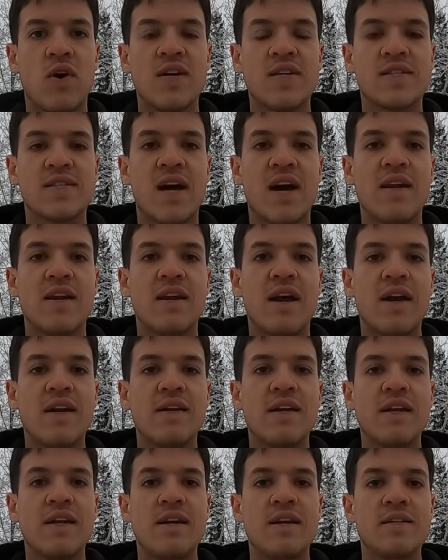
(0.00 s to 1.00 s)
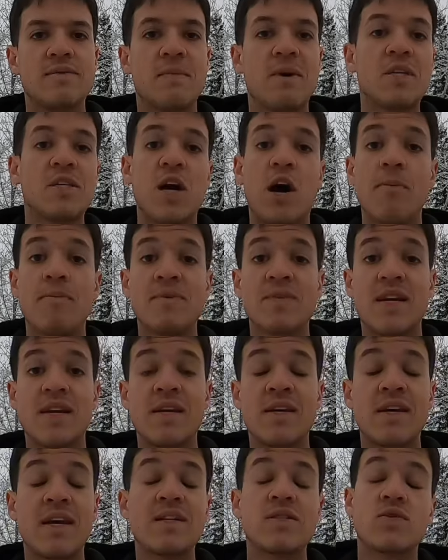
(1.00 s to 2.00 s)
I decided I needed as much help as I
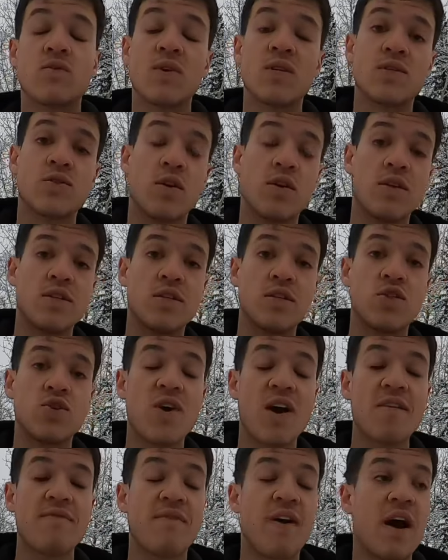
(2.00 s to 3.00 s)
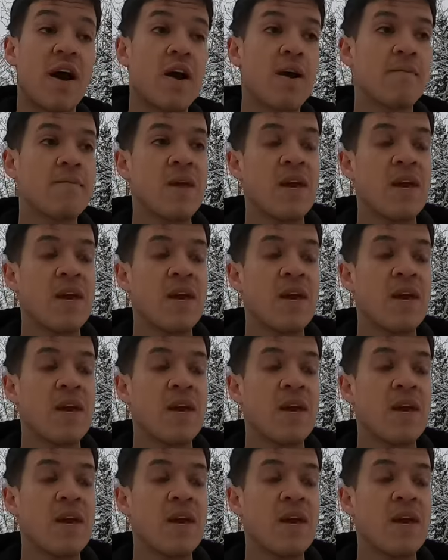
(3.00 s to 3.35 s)
can get, so I started to dry fire.